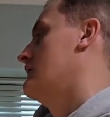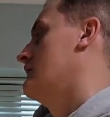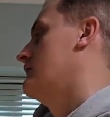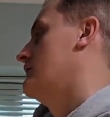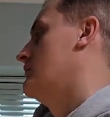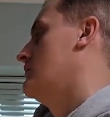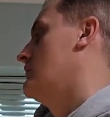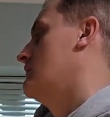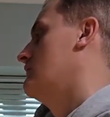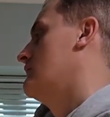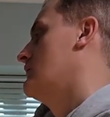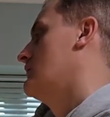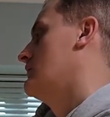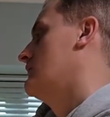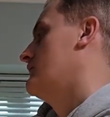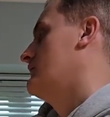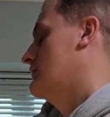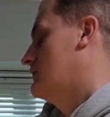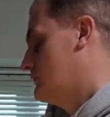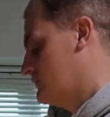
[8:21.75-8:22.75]
1 roll of
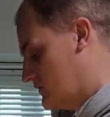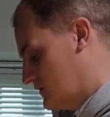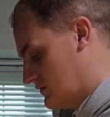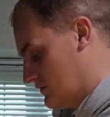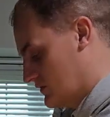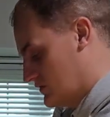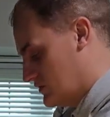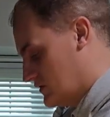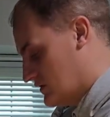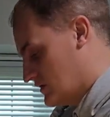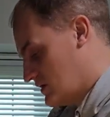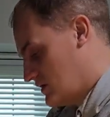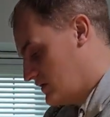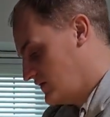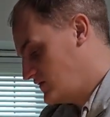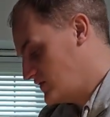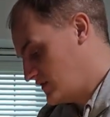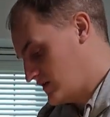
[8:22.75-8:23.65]
film. 290